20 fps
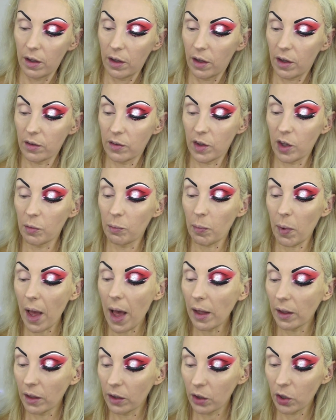because that
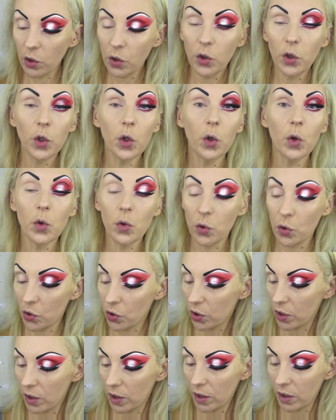palette is huge.